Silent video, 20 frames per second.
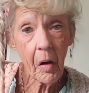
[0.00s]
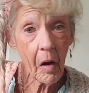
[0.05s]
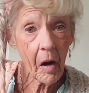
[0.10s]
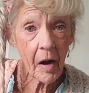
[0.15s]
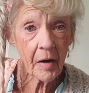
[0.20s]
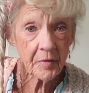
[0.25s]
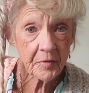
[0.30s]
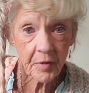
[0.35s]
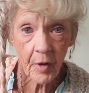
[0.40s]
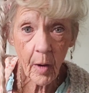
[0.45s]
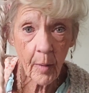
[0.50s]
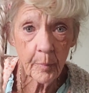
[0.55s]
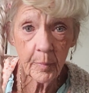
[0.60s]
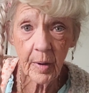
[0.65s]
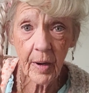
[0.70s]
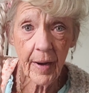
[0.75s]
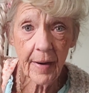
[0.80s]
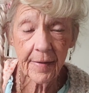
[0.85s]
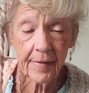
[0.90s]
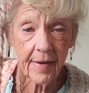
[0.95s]
I saw a
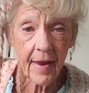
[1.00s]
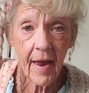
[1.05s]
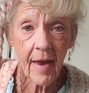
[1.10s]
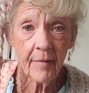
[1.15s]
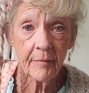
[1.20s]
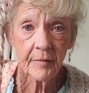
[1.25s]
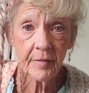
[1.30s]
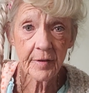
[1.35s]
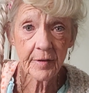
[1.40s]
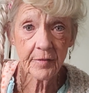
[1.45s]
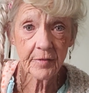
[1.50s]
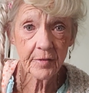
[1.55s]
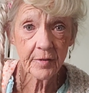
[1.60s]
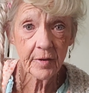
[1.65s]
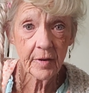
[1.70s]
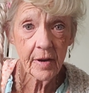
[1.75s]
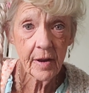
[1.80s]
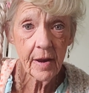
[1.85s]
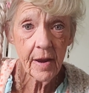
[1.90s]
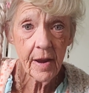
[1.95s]
blank
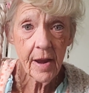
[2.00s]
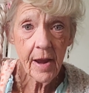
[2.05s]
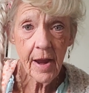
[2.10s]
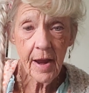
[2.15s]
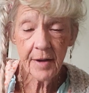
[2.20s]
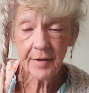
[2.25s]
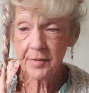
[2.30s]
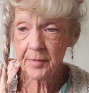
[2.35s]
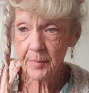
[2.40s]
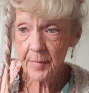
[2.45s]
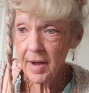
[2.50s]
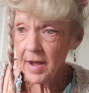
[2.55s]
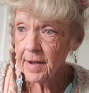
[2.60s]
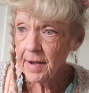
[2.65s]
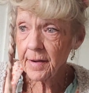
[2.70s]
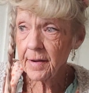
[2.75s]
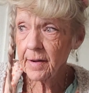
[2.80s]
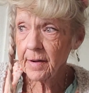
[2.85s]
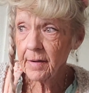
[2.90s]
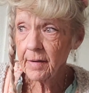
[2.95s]
canvas. And to
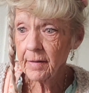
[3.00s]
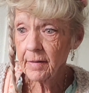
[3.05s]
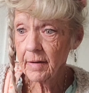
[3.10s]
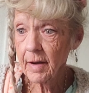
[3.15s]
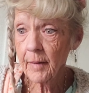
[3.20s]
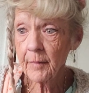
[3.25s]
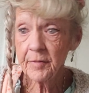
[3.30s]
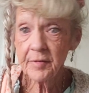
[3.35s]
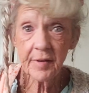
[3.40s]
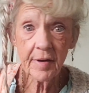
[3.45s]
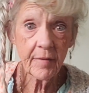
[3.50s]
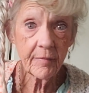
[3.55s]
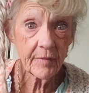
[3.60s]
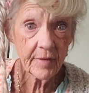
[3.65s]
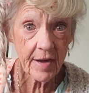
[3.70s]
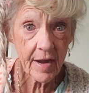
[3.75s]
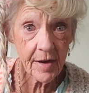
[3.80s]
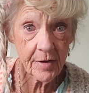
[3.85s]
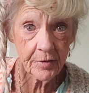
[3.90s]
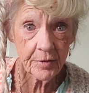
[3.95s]
me, that was an
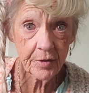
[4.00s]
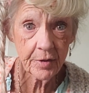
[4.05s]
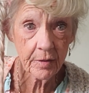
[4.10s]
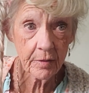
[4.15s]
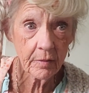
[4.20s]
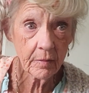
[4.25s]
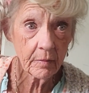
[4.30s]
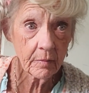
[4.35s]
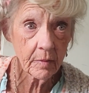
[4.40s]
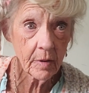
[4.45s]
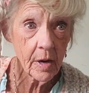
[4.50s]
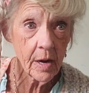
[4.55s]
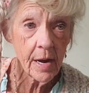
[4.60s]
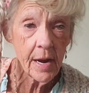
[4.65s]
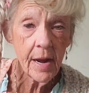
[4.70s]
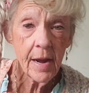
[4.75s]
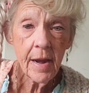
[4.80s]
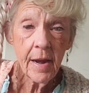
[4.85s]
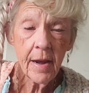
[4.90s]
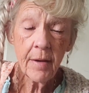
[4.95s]
invitation.
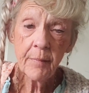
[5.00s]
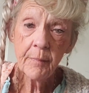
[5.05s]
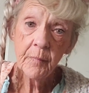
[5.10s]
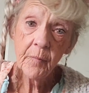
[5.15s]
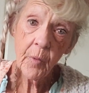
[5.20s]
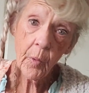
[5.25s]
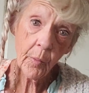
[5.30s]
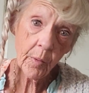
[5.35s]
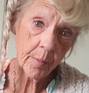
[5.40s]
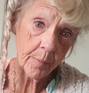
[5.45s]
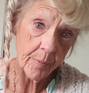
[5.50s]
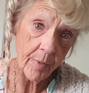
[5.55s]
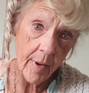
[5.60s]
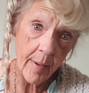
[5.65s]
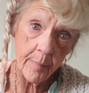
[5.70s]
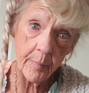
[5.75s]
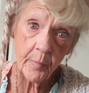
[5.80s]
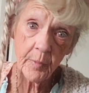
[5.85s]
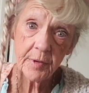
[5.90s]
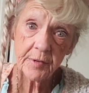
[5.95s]
The only
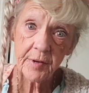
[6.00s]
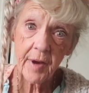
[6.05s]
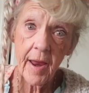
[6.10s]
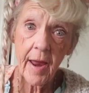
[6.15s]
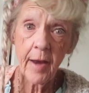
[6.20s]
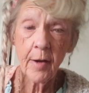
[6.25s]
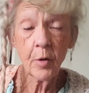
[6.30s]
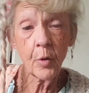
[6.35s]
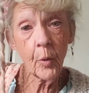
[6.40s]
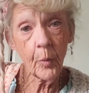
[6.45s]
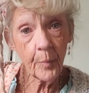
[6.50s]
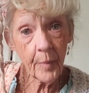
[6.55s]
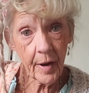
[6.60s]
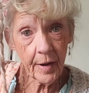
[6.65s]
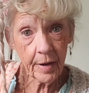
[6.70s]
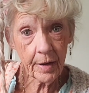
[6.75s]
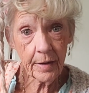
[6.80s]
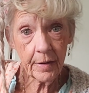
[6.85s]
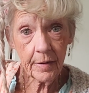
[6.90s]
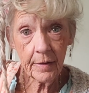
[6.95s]
problem was I had no
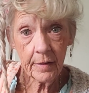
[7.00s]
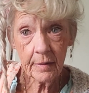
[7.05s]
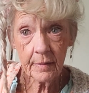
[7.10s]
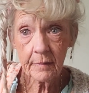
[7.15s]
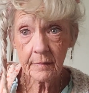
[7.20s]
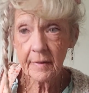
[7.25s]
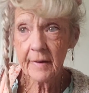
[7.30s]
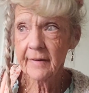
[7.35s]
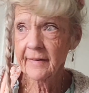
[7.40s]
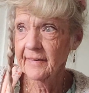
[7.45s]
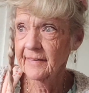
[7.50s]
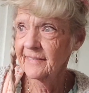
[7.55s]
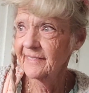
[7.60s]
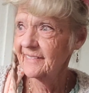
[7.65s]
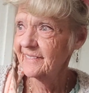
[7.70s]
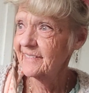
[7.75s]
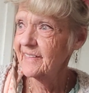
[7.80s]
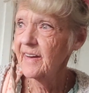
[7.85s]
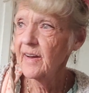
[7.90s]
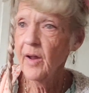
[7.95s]
money,
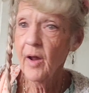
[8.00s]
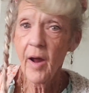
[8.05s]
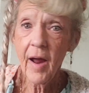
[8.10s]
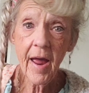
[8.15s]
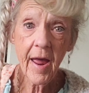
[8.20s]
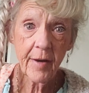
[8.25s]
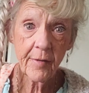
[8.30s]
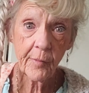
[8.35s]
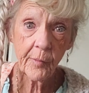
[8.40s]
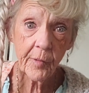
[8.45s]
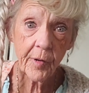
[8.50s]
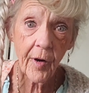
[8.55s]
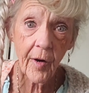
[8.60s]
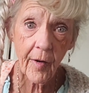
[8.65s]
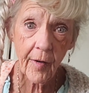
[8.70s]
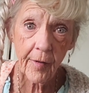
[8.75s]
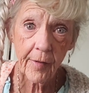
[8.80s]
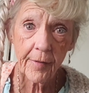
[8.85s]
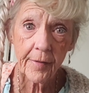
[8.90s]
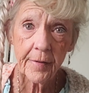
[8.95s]
I had no
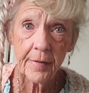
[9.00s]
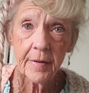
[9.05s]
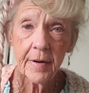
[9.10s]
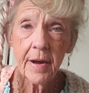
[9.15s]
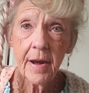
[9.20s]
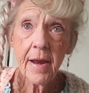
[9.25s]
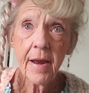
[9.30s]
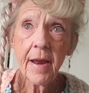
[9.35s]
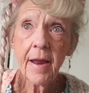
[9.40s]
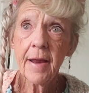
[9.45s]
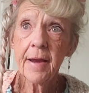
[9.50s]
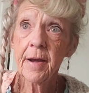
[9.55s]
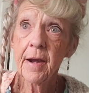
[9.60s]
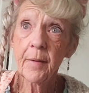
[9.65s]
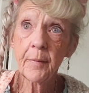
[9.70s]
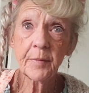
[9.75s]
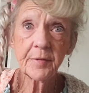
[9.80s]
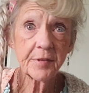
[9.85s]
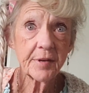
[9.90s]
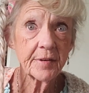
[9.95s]
car, and
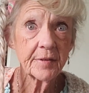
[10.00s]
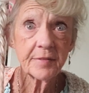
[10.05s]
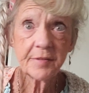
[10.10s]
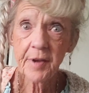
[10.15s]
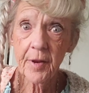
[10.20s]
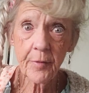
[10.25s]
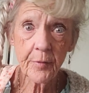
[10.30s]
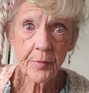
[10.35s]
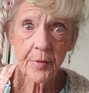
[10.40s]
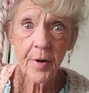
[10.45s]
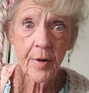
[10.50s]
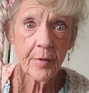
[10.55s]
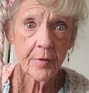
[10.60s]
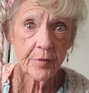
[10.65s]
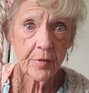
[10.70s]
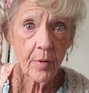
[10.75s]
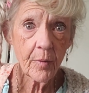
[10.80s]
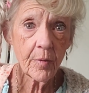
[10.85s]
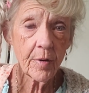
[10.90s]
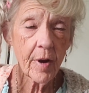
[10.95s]
I was in southern
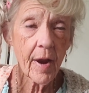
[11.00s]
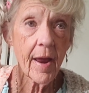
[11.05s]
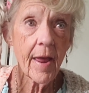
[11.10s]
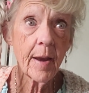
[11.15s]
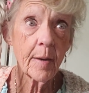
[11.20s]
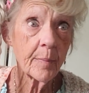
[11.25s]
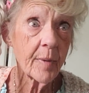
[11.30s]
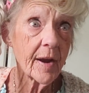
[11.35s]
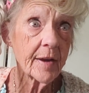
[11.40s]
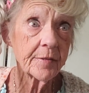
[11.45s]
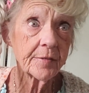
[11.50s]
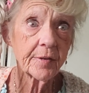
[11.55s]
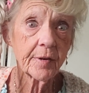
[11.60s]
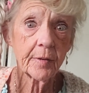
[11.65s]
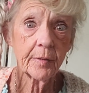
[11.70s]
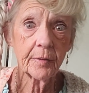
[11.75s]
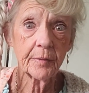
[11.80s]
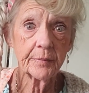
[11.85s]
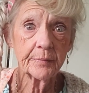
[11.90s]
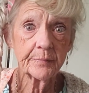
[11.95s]
Arizona. I had a
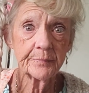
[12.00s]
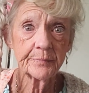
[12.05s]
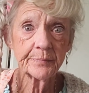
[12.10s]
bicycle.